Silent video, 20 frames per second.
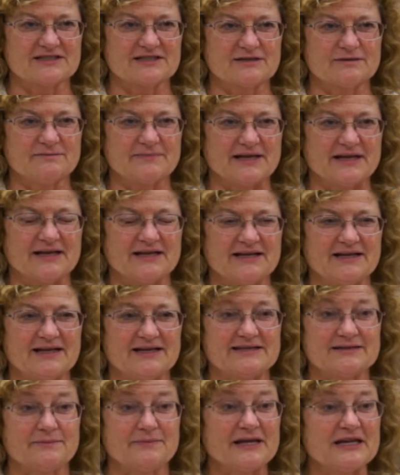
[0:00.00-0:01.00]
a little bit and
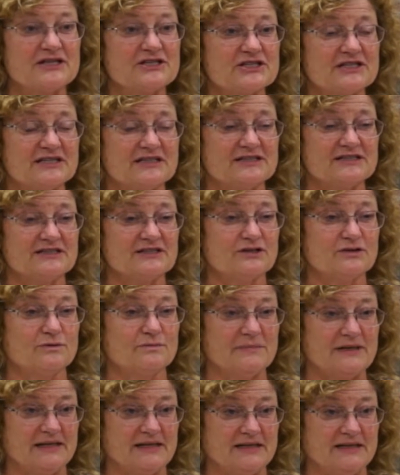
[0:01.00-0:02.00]
let the patient get to know
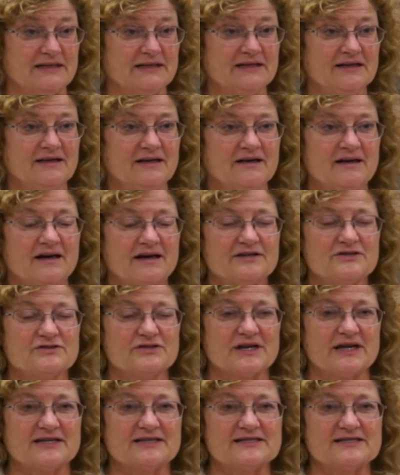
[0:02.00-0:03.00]
me. I
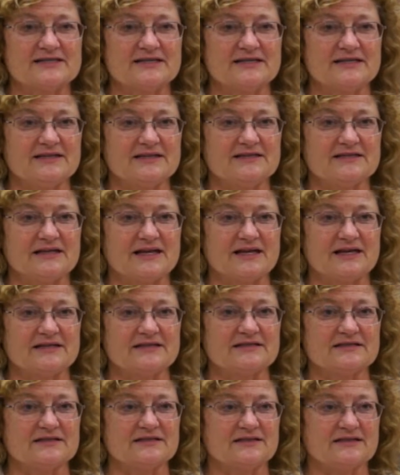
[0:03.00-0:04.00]
try to see
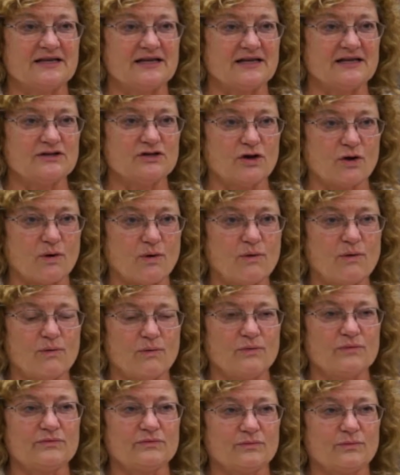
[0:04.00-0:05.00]
that they
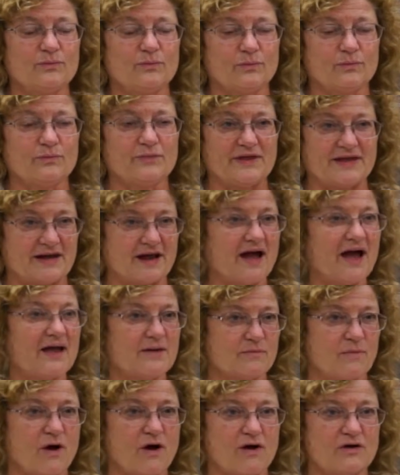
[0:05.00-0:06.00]
know that
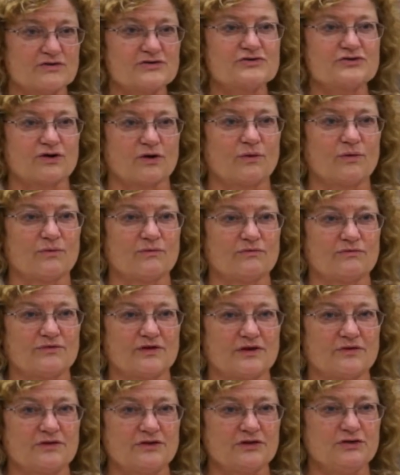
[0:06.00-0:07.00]
I'm also
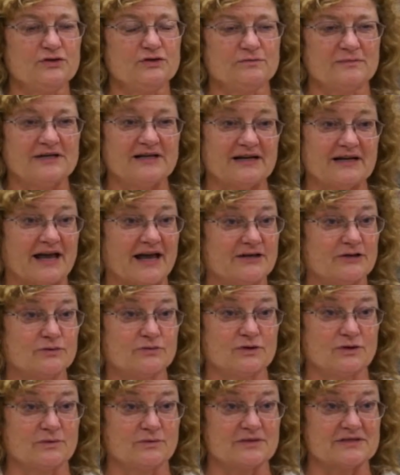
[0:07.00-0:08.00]
very human and I
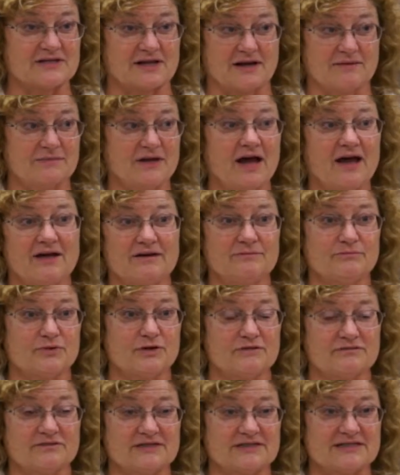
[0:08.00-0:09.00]
don't always I'm not
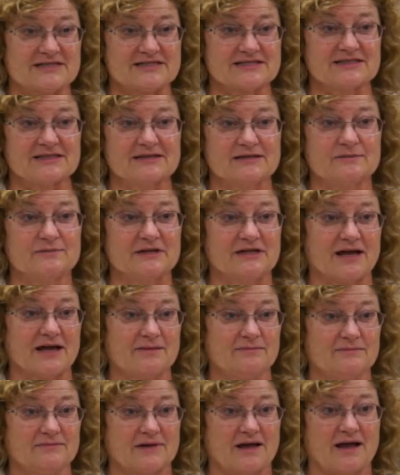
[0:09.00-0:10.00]
perfectly slim and
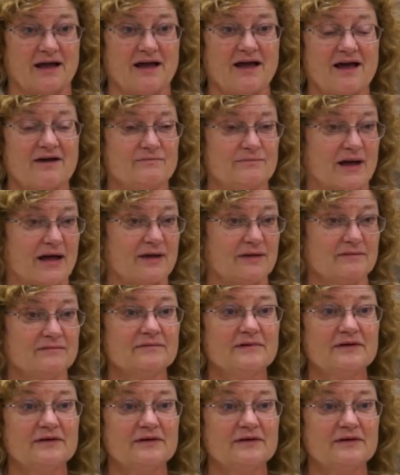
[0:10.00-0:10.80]
I'm I have my